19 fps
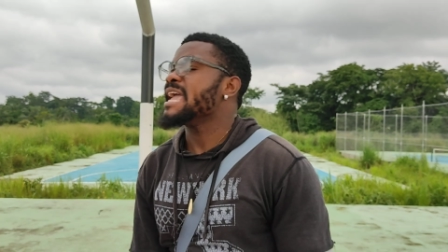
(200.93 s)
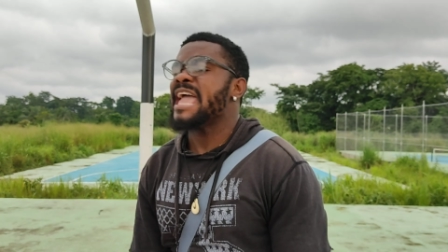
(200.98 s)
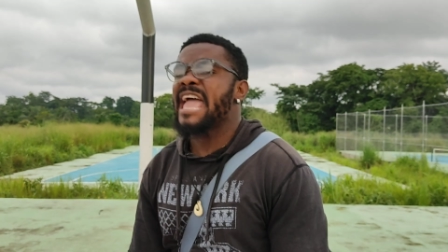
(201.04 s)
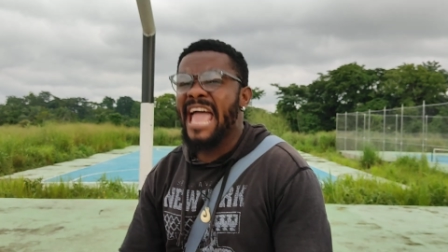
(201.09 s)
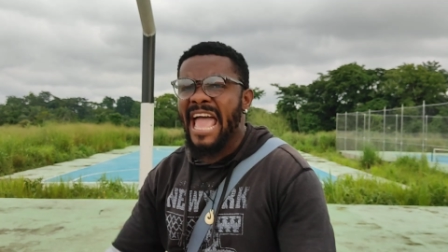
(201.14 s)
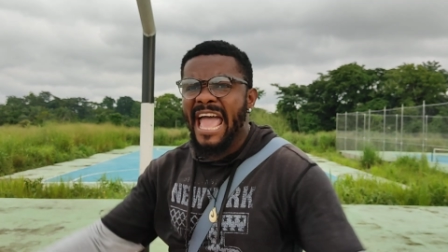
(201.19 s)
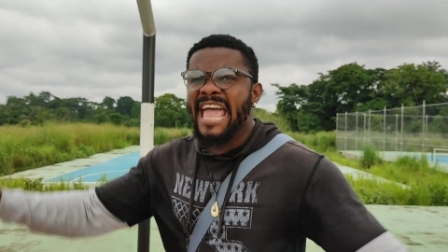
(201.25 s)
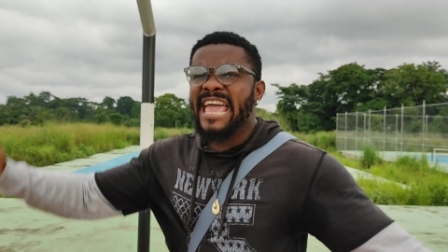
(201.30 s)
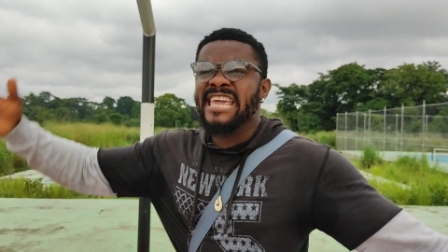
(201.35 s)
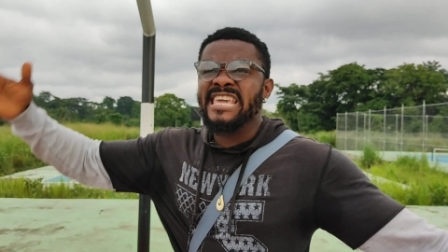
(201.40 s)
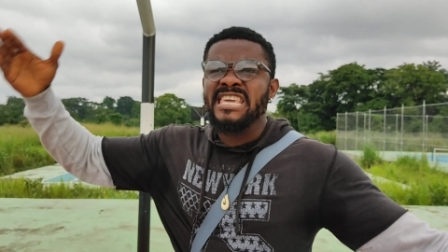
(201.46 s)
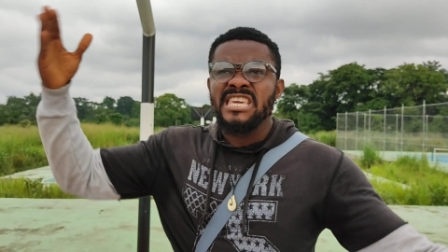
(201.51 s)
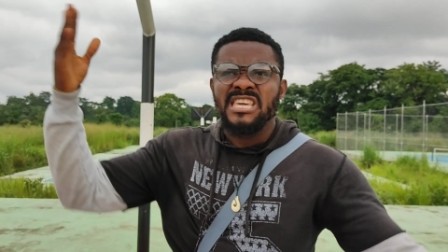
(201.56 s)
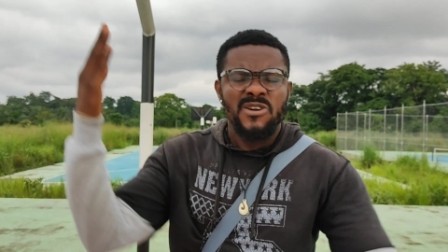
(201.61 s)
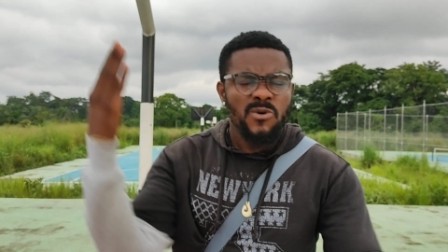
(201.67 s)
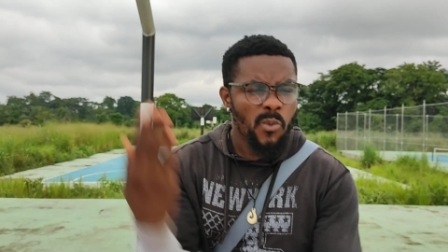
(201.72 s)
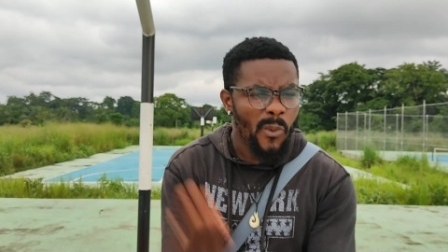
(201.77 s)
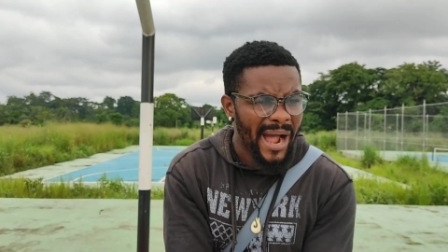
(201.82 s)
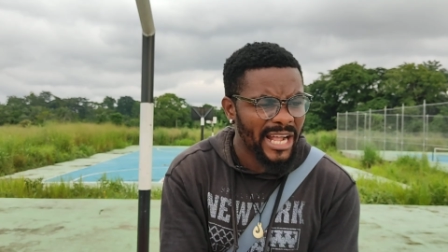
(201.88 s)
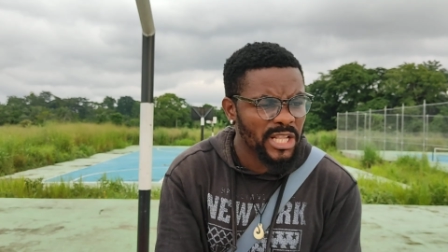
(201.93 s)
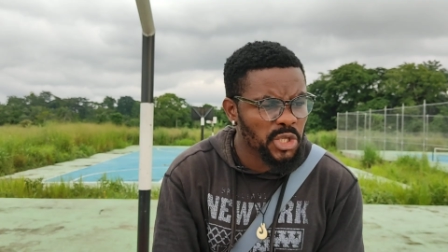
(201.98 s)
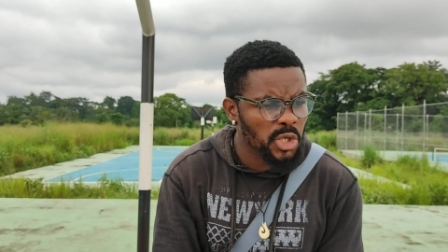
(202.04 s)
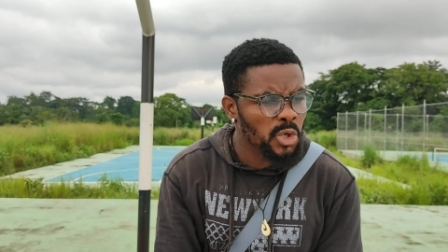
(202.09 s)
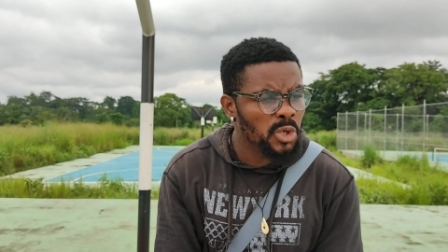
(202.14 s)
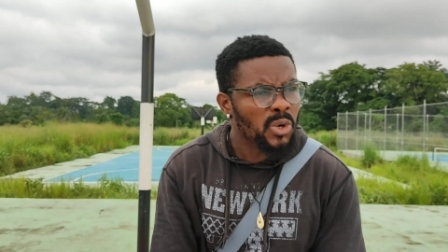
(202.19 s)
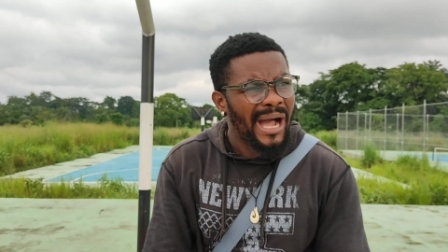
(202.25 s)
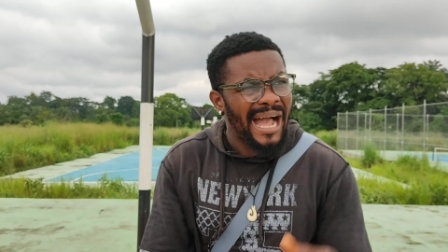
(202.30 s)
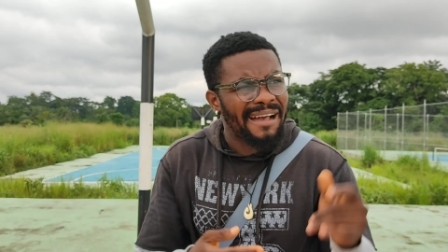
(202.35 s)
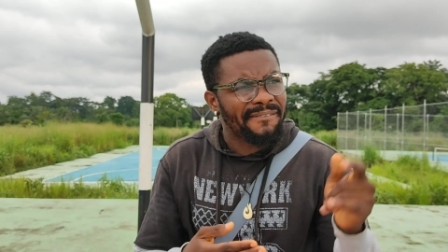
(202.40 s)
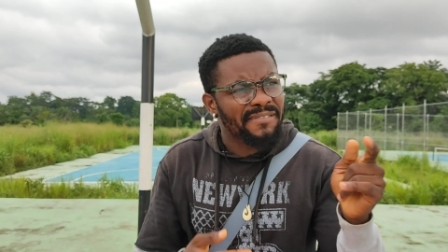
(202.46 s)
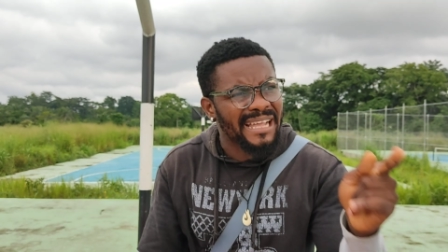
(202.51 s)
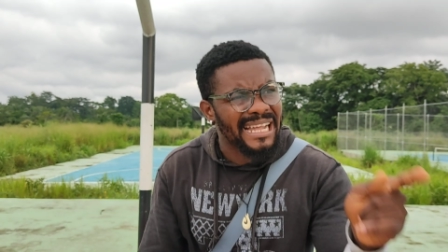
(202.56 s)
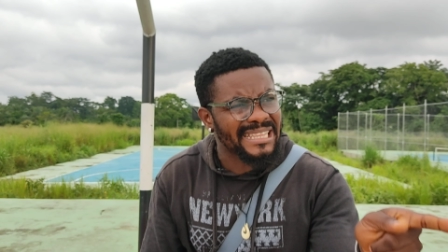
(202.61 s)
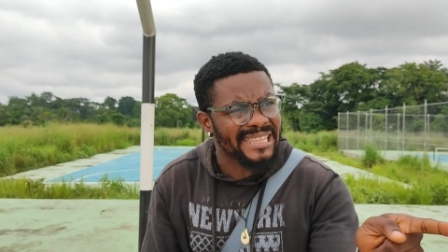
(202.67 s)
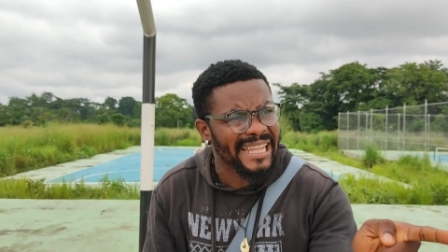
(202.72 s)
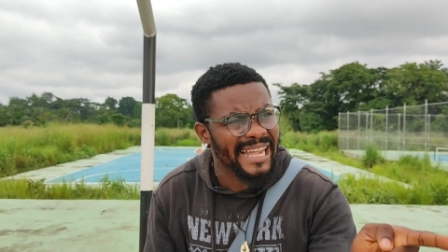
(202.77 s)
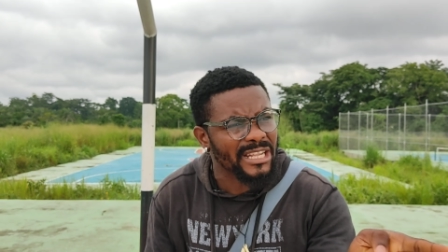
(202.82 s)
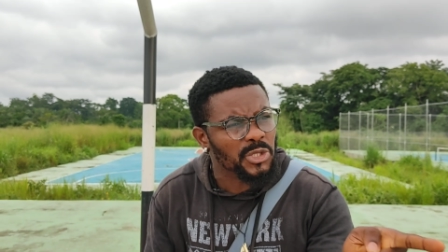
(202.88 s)
hey, why do you have
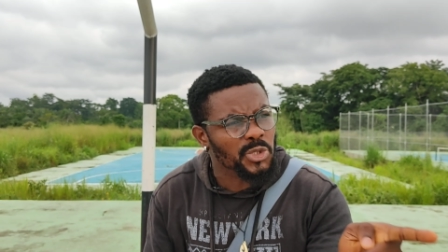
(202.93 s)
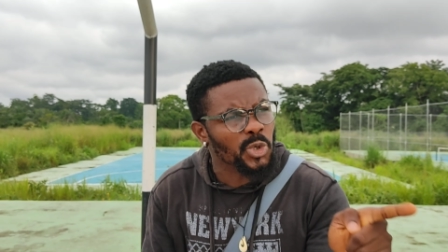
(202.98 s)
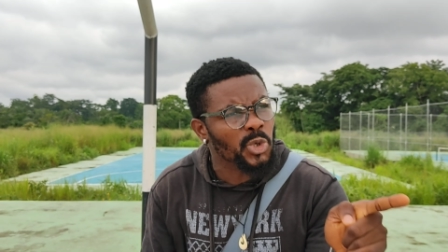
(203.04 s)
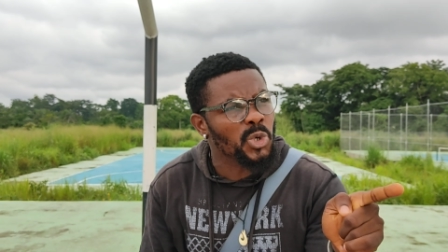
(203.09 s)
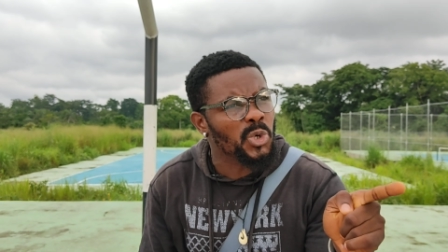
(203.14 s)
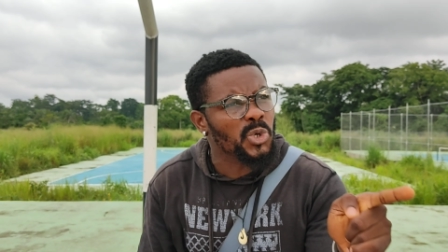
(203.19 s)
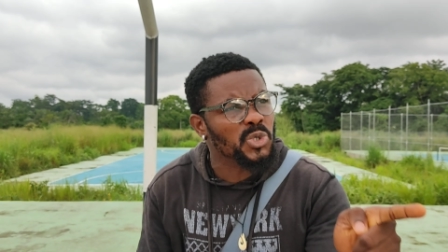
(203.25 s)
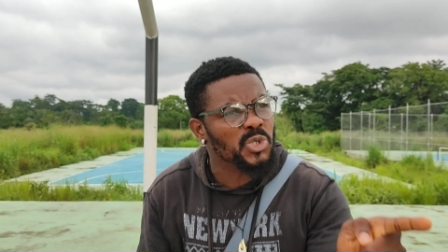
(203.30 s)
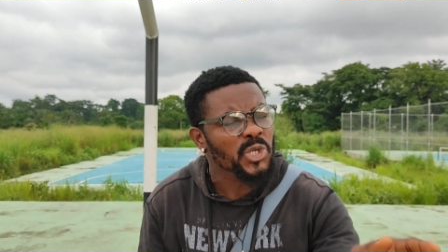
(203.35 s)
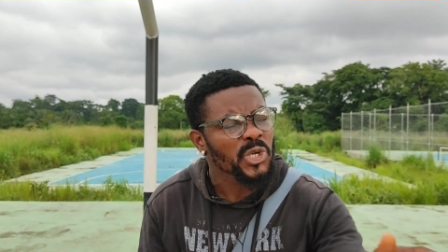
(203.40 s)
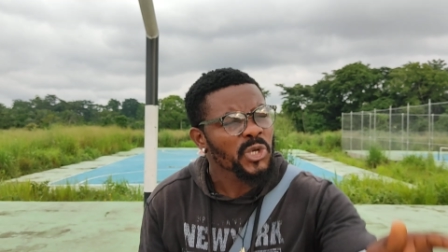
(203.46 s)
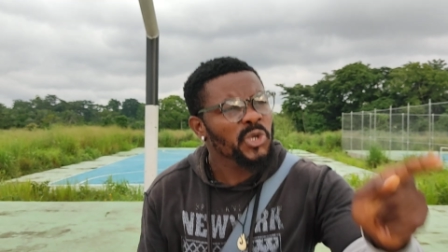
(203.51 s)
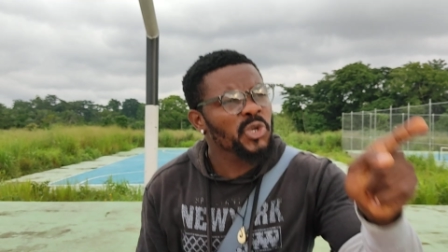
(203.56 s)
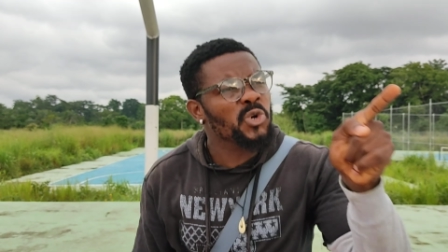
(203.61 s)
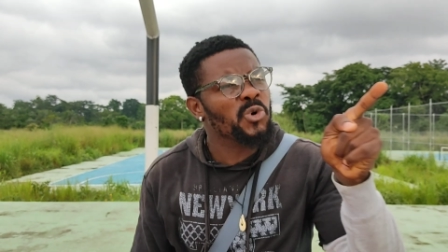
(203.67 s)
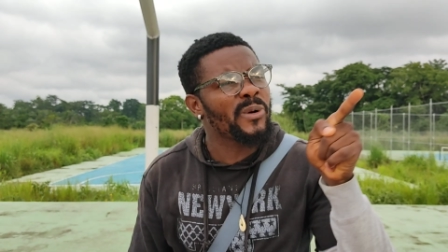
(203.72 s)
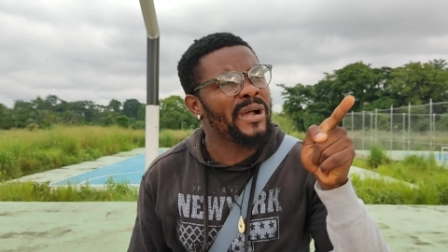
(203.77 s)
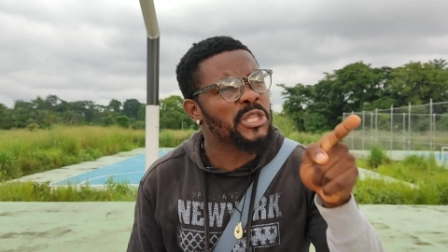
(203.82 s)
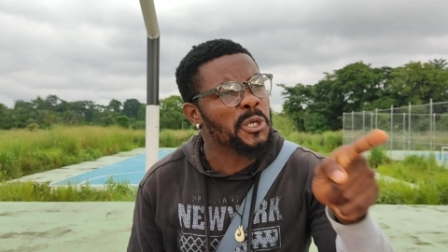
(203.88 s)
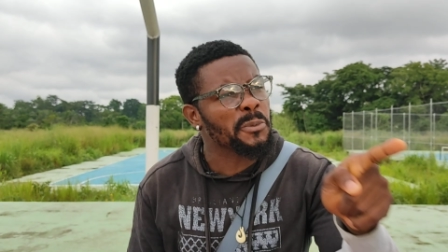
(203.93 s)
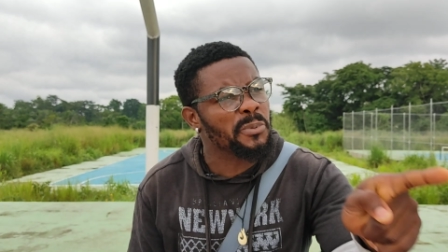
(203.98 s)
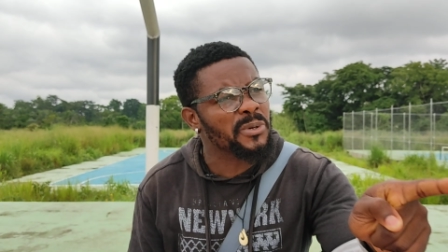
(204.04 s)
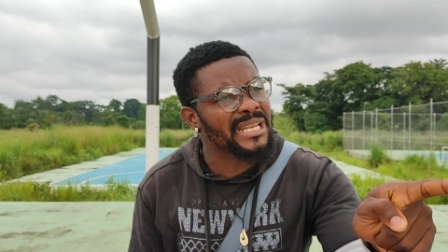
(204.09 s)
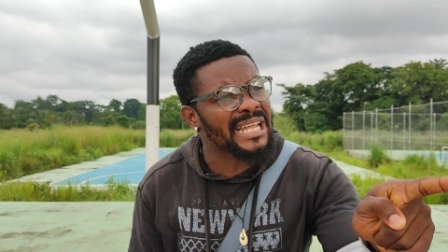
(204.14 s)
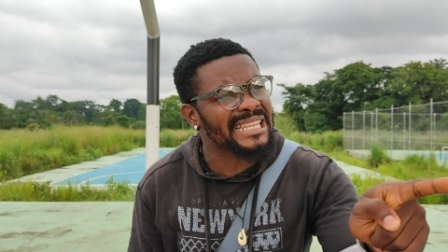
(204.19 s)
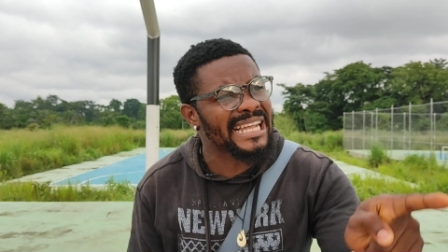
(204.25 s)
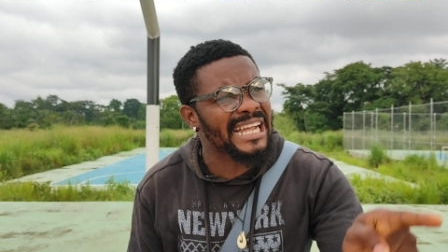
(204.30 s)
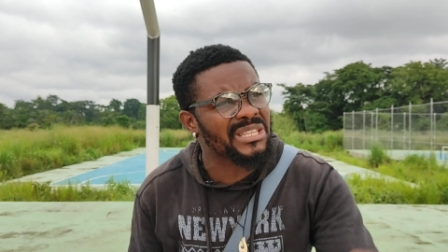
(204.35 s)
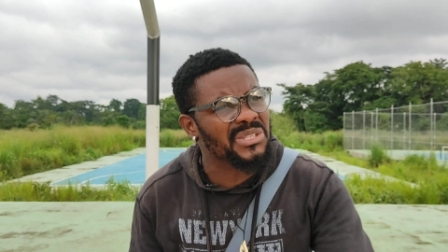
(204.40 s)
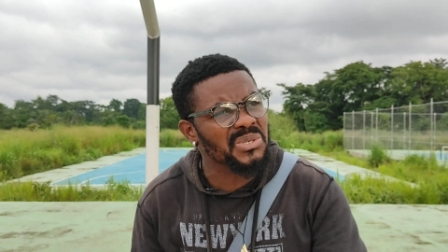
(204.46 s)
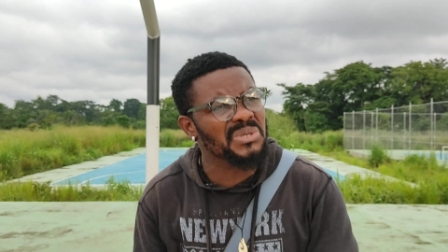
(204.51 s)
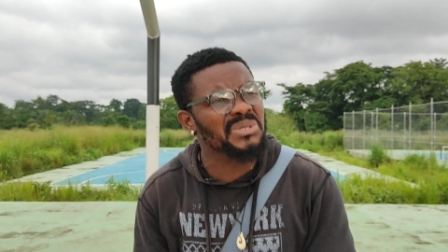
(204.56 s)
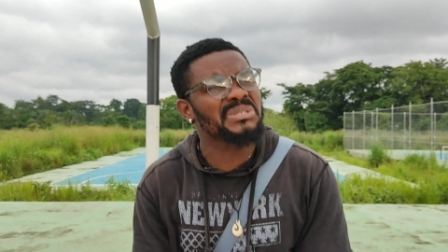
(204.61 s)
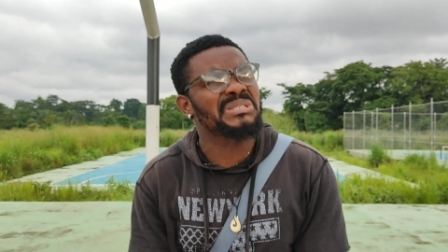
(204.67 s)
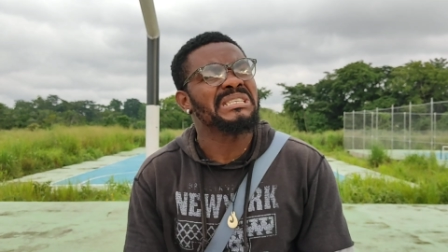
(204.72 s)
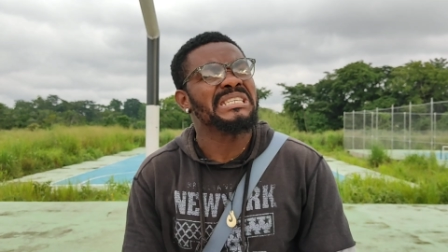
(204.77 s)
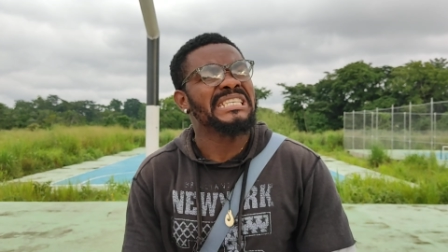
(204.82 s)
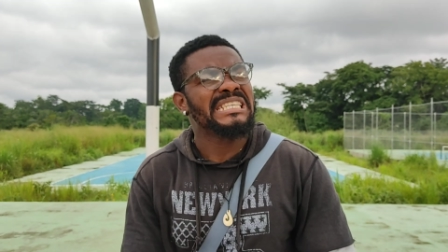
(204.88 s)
that tattoos? You went to put that
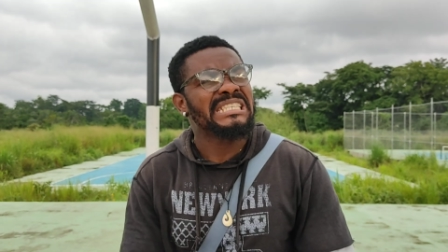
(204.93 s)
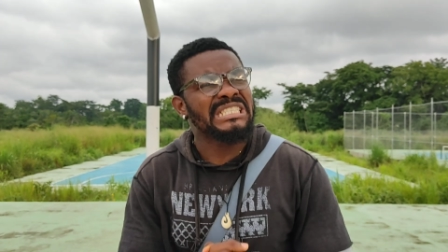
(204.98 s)
tattoos.